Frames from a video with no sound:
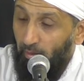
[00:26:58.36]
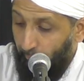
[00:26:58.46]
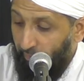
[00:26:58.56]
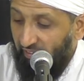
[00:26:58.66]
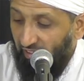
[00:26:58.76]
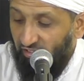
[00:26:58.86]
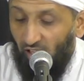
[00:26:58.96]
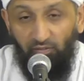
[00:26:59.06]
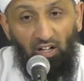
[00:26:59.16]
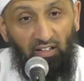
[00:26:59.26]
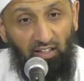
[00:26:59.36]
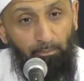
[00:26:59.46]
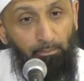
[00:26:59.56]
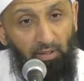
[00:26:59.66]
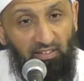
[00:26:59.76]
because of our
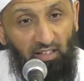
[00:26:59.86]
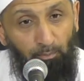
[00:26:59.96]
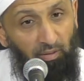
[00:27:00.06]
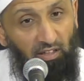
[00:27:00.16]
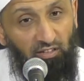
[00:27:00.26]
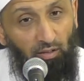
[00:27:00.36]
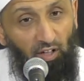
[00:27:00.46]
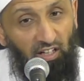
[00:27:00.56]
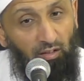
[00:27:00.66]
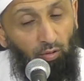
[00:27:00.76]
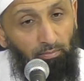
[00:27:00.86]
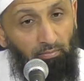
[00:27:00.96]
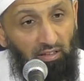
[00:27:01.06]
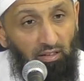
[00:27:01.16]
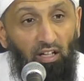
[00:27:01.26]
numbers and because of our
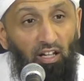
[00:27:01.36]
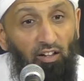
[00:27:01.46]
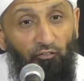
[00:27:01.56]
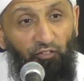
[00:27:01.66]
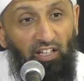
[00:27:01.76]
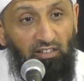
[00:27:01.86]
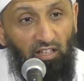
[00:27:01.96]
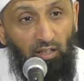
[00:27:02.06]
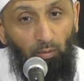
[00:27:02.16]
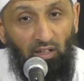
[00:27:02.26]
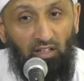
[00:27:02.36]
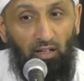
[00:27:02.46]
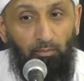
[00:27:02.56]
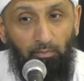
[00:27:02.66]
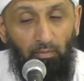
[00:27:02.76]
equipment. Victory will
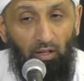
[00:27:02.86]
come